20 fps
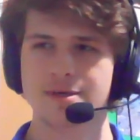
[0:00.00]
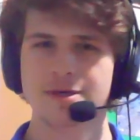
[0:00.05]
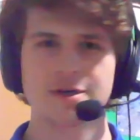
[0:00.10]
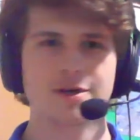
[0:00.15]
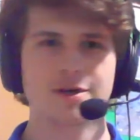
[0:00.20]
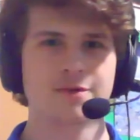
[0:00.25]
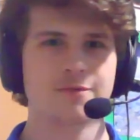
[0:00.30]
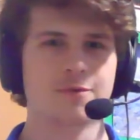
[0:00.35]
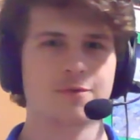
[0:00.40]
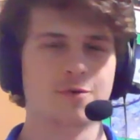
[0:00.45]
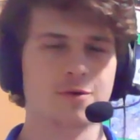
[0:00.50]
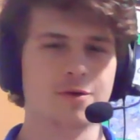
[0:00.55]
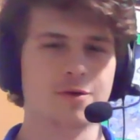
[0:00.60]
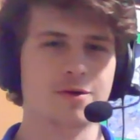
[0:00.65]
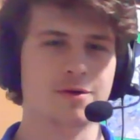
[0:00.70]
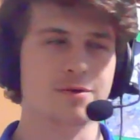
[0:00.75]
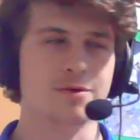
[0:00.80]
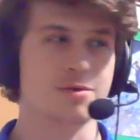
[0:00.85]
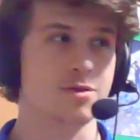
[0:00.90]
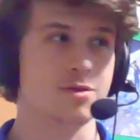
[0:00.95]

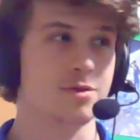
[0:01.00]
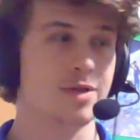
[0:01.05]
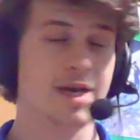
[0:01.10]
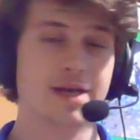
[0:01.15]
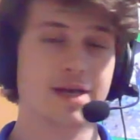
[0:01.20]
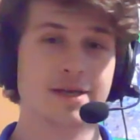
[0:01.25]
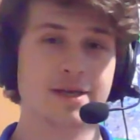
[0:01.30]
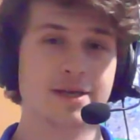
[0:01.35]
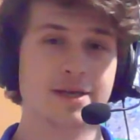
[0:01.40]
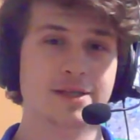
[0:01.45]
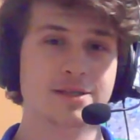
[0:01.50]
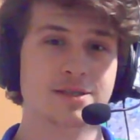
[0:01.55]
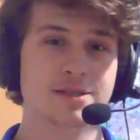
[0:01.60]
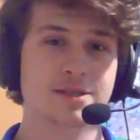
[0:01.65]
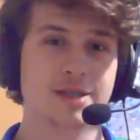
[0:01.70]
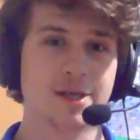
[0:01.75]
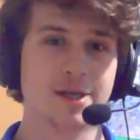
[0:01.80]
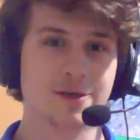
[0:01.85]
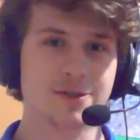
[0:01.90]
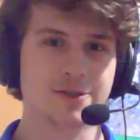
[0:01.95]
So that is
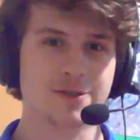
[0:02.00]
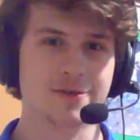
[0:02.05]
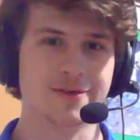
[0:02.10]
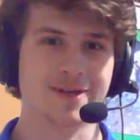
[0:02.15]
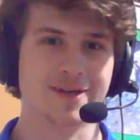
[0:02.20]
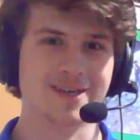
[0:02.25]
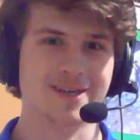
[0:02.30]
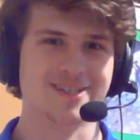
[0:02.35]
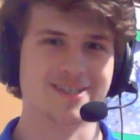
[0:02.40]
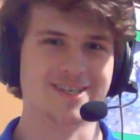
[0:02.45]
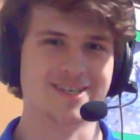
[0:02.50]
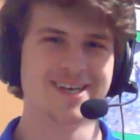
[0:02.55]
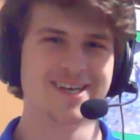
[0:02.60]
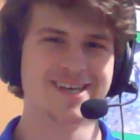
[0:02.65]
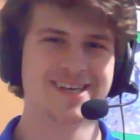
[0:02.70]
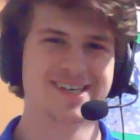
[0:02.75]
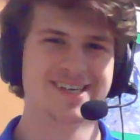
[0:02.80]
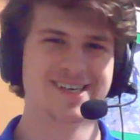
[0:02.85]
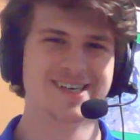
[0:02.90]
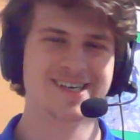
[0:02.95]
character creation
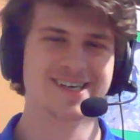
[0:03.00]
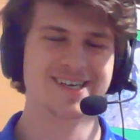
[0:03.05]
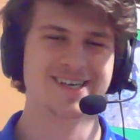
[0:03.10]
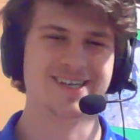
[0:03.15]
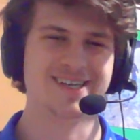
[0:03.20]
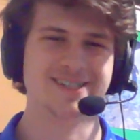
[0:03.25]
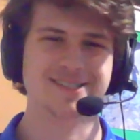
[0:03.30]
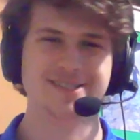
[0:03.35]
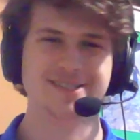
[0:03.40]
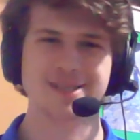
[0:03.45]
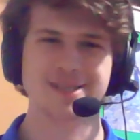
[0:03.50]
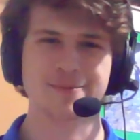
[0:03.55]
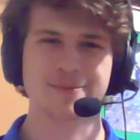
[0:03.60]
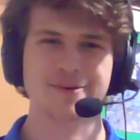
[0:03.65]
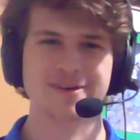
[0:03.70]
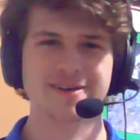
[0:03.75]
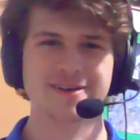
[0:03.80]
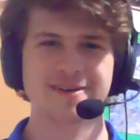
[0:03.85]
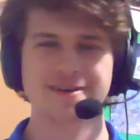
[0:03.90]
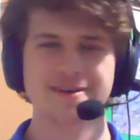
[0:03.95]
in summary.
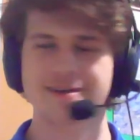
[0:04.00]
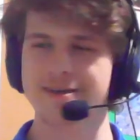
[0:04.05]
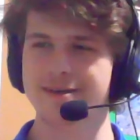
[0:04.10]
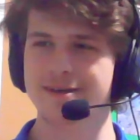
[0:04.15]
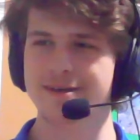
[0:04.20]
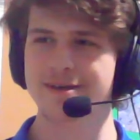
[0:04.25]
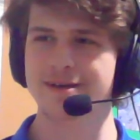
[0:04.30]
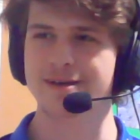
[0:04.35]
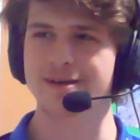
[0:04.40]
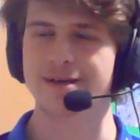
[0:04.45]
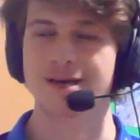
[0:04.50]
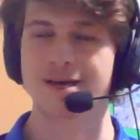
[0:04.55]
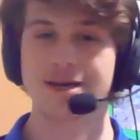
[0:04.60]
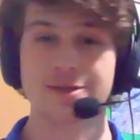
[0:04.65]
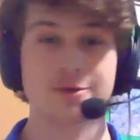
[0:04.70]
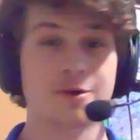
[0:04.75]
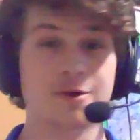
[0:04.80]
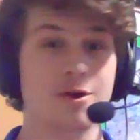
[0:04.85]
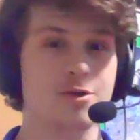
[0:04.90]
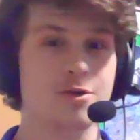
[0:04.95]

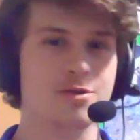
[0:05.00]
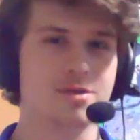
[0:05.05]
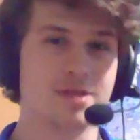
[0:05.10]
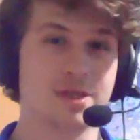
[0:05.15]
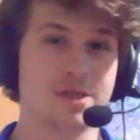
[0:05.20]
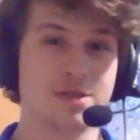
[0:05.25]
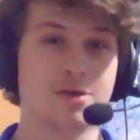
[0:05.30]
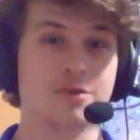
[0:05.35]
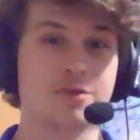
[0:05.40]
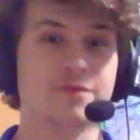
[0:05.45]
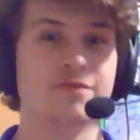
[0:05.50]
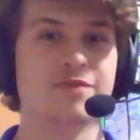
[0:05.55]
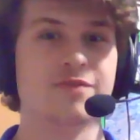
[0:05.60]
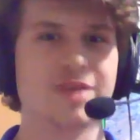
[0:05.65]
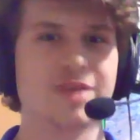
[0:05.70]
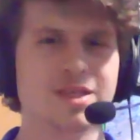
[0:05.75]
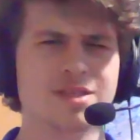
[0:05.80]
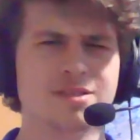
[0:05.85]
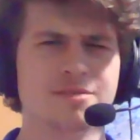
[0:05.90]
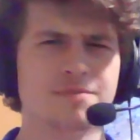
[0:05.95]
There are also things called
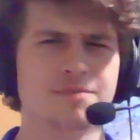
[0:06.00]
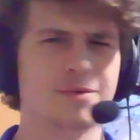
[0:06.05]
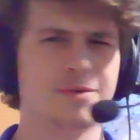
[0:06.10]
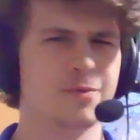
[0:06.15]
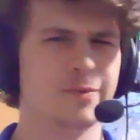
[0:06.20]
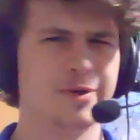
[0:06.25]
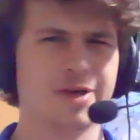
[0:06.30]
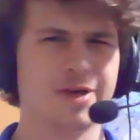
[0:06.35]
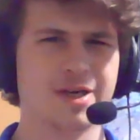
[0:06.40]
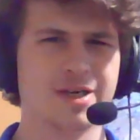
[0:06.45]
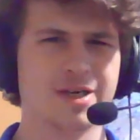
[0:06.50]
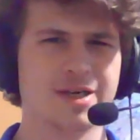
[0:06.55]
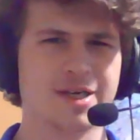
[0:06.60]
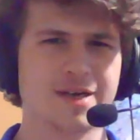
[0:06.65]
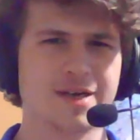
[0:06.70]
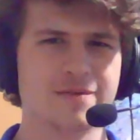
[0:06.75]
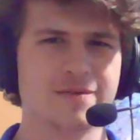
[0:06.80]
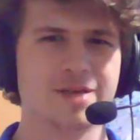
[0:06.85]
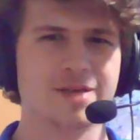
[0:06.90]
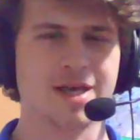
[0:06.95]
feats, but we're not going to
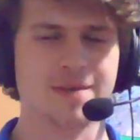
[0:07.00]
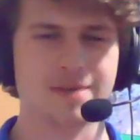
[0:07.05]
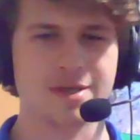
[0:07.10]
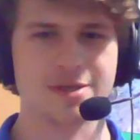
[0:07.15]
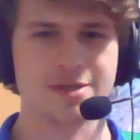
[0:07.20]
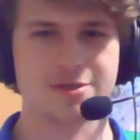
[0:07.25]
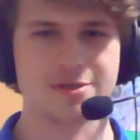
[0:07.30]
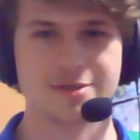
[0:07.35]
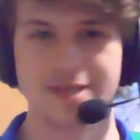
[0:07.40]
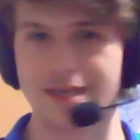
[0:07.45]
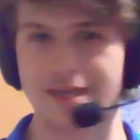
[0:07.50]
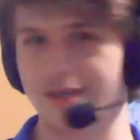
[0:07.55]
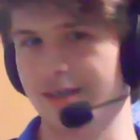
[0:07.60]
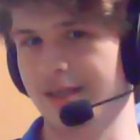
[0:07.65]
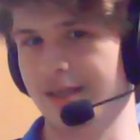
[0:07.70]
cover that because they're technically an